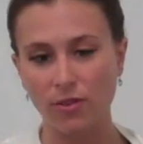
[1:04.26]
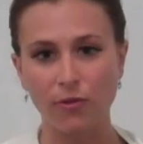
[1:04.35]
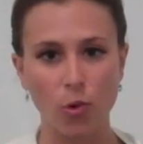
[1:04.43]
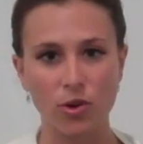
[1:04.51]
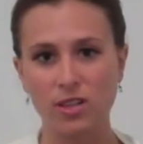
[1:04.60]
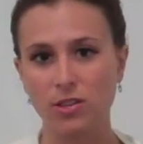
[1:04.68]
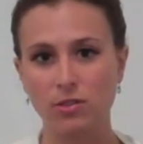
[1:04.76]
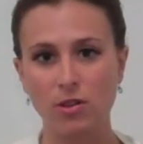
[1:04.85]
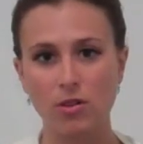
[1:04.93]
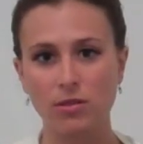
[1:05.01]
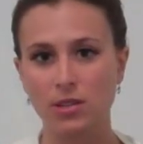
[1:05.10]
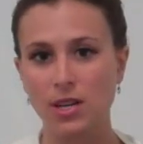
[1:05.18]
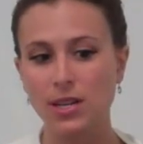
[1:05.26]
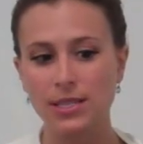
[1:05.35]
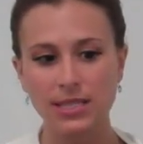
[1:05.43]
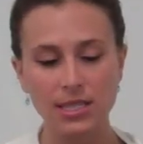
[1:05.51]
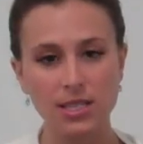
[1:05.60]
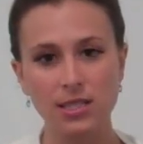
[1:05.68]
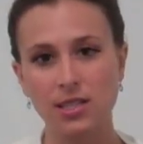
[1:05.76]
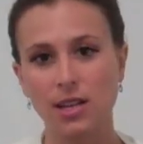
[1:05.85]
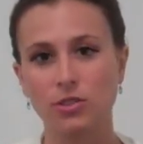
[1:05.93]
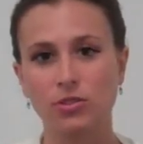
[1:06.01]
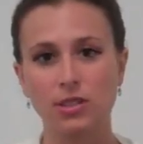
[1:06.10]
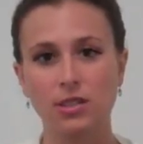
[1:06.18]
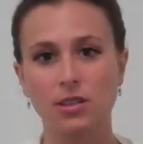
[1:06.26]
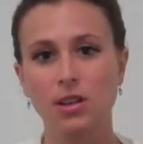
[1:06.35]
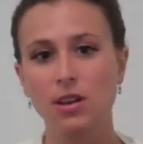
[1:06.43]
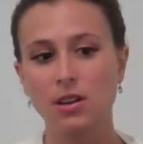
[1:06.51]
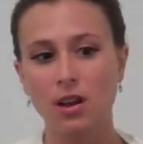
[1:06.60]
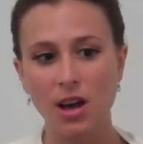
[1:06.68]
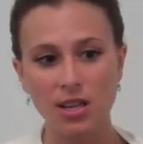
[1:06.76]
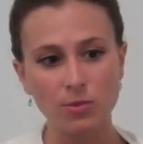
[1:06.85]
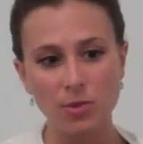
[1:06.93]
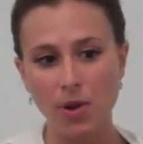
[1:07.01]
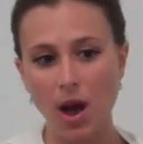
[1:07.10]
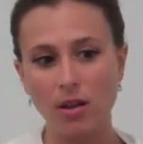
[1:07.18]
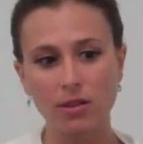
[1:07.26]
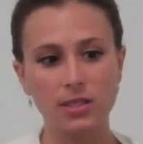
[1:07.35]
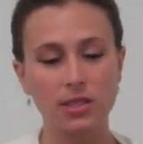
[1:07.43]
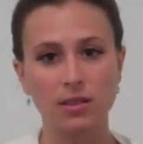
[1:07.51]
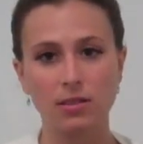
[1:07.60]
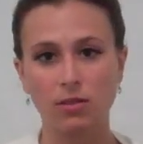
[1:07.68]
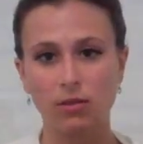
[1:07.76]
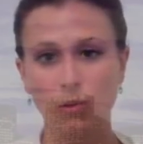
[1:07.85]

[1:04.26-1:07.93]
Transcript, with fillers: to 40 year old city centric cosmopolitan